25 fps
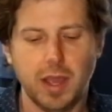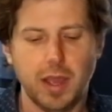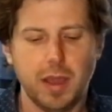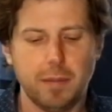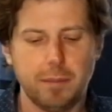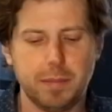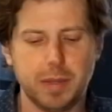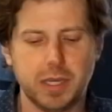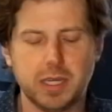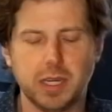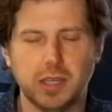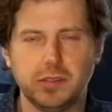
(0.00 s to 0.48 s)

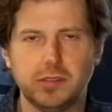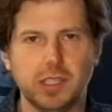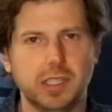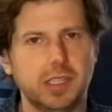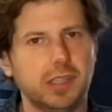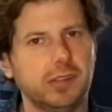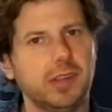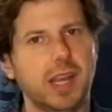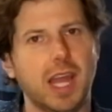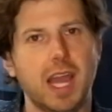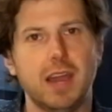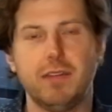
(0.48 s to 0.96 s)
because it
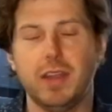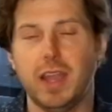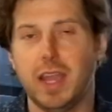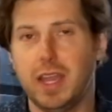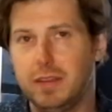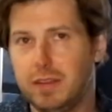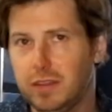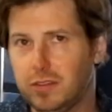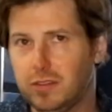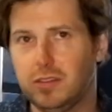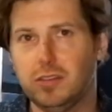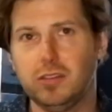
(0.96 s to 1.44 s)
doesn't have,
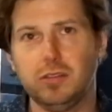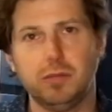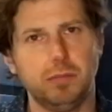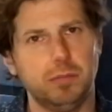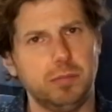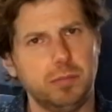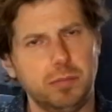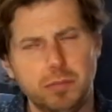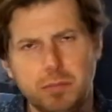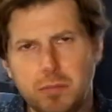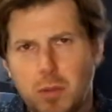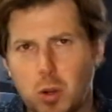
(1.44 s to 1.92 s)
this is
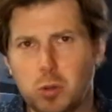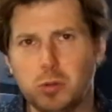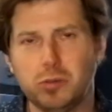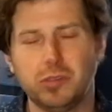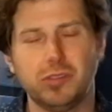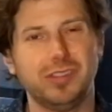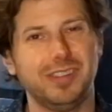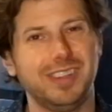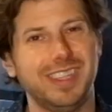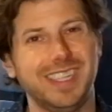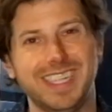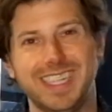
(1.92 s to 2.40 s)

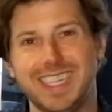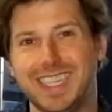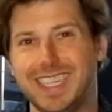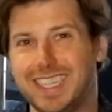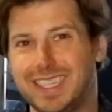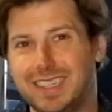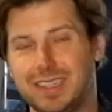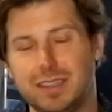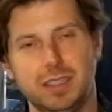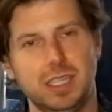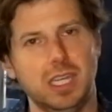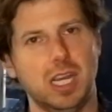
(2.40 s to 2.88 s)

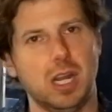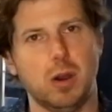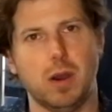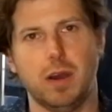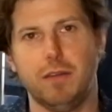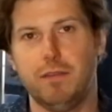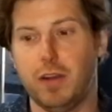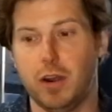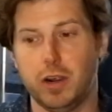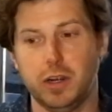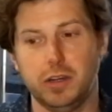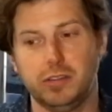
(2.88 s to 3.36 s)
mostly, a
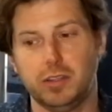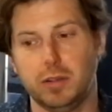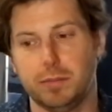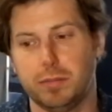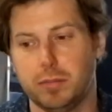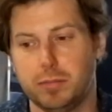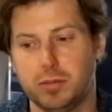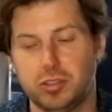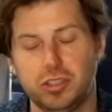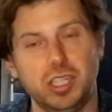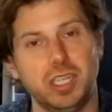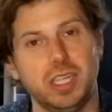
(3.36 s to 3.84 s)
very simple
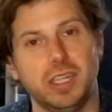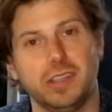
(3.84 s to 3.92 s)
machine.